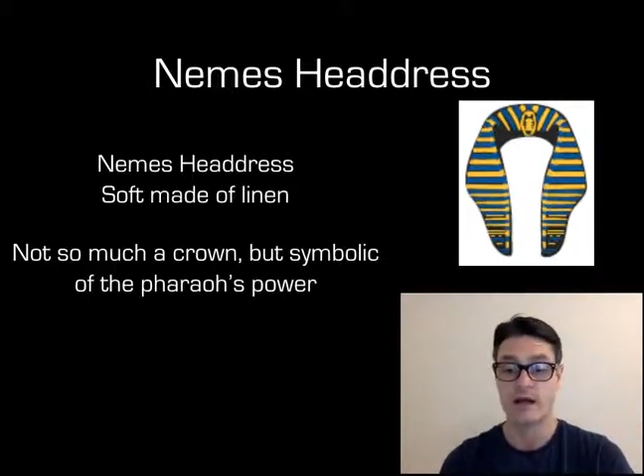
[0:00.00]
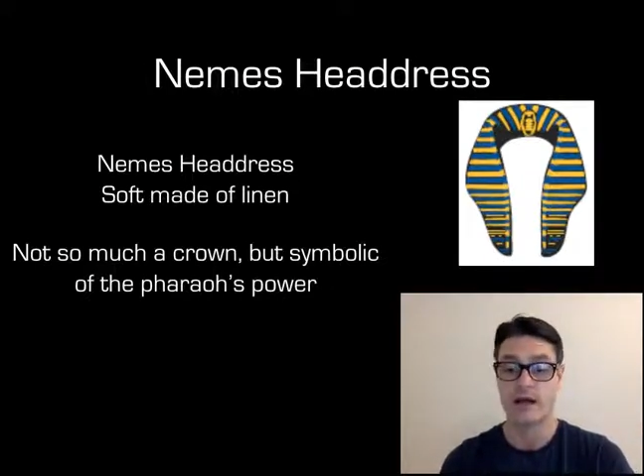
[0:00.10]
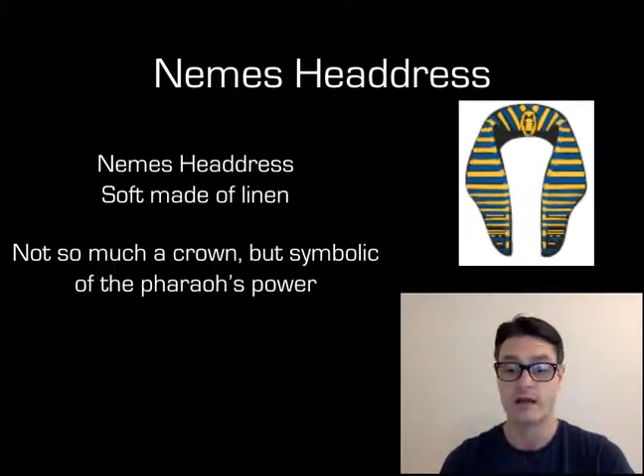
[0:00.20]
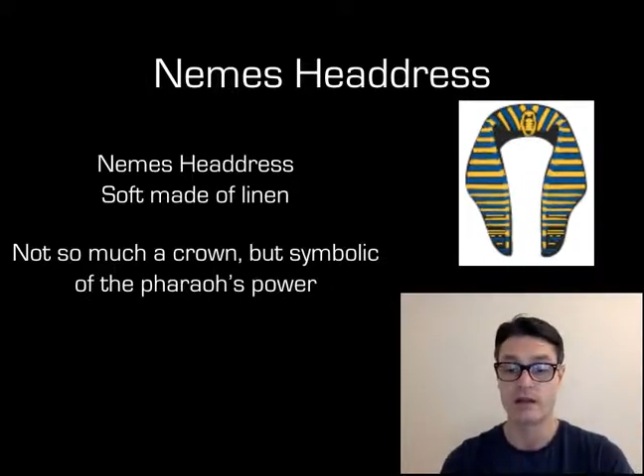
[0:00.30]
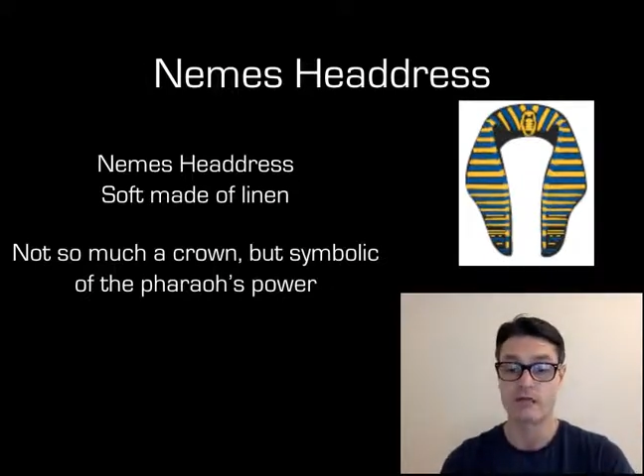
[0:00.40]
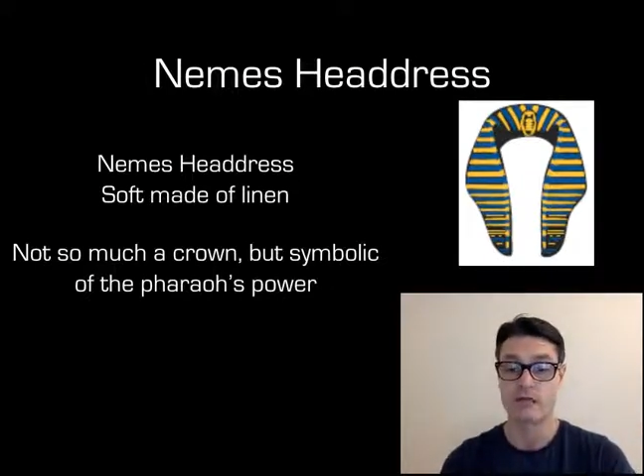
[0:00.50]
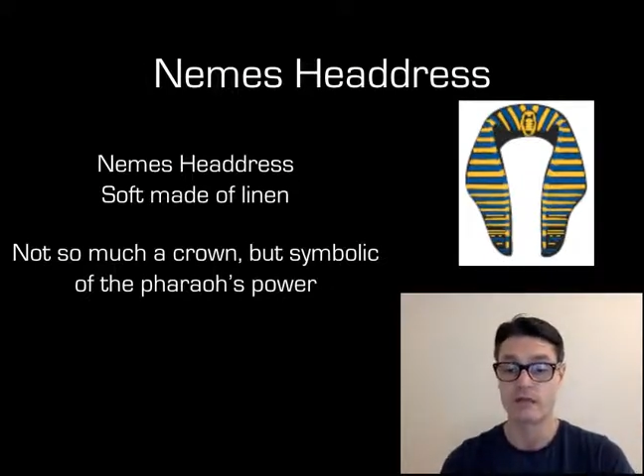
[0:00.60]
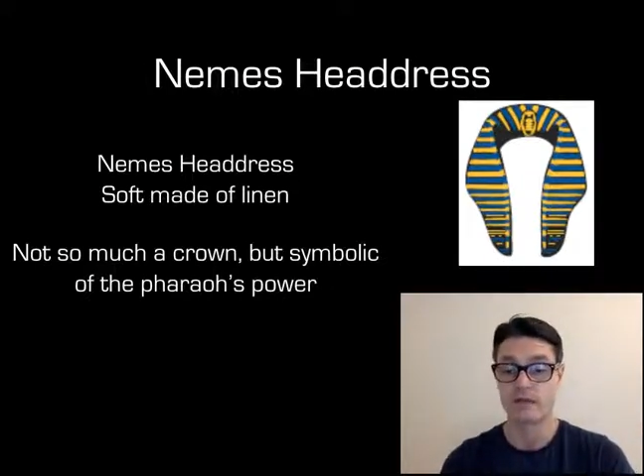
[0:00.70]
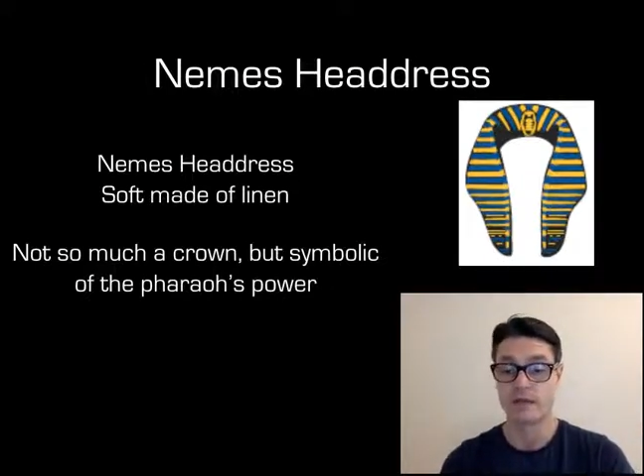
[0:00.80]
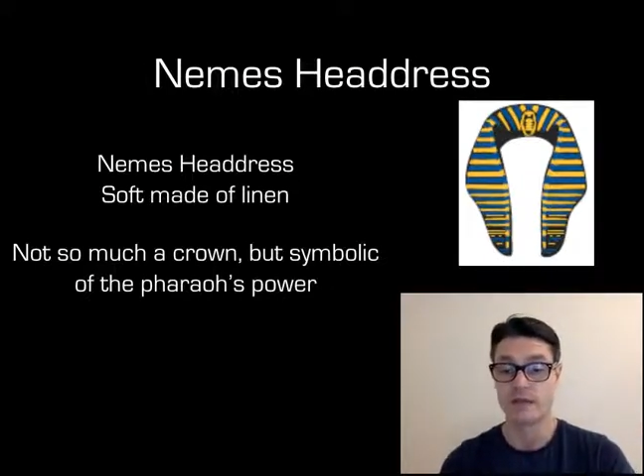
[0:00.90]
the
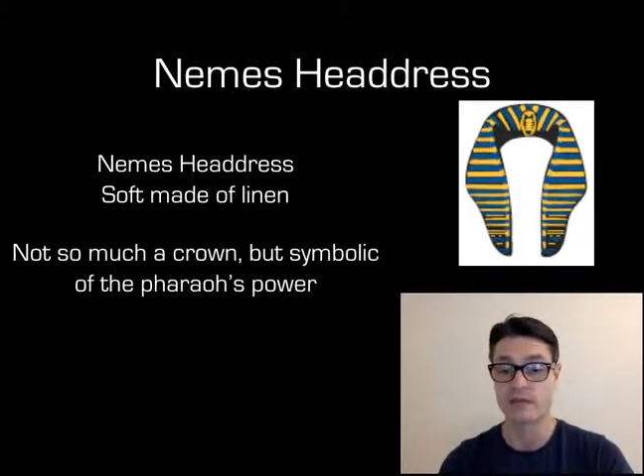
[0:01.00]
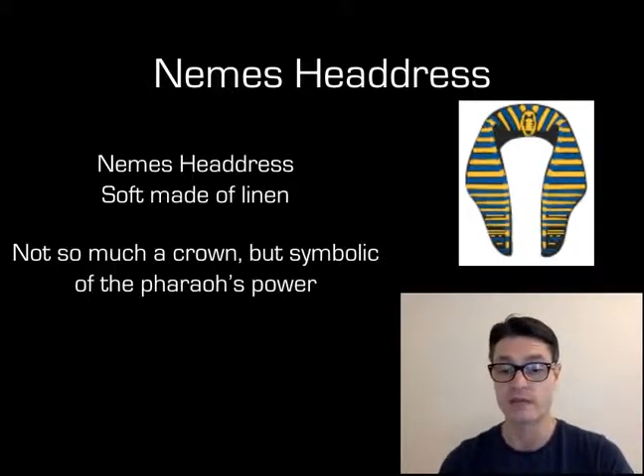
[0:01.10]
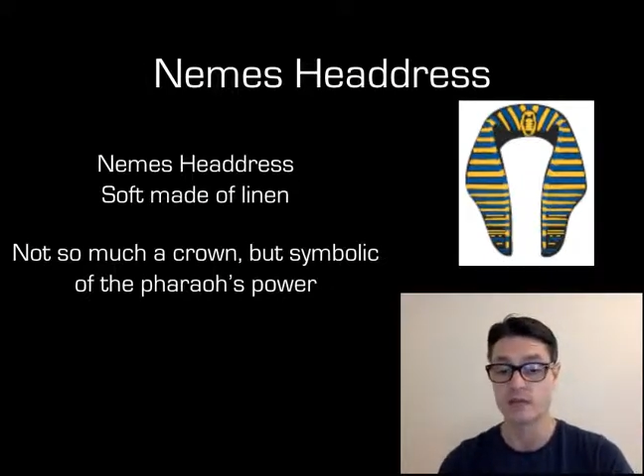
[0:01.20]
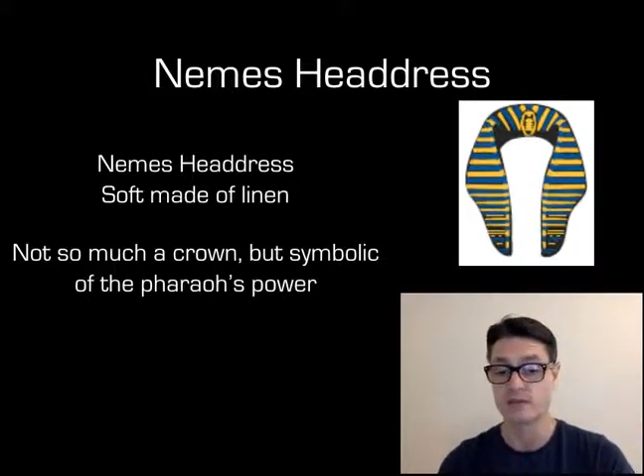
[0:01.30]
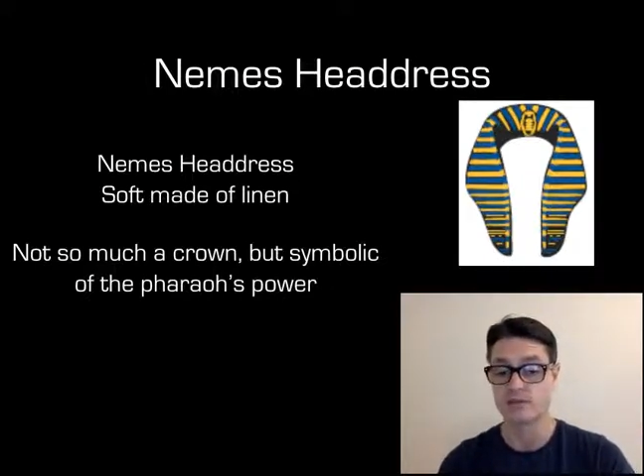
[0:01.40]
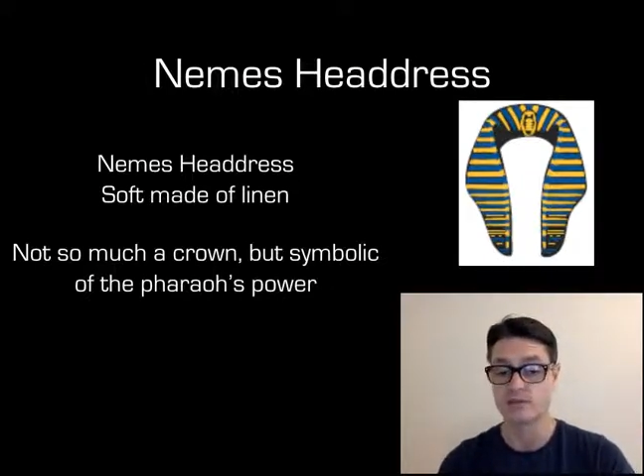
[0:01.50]
role of the king, because there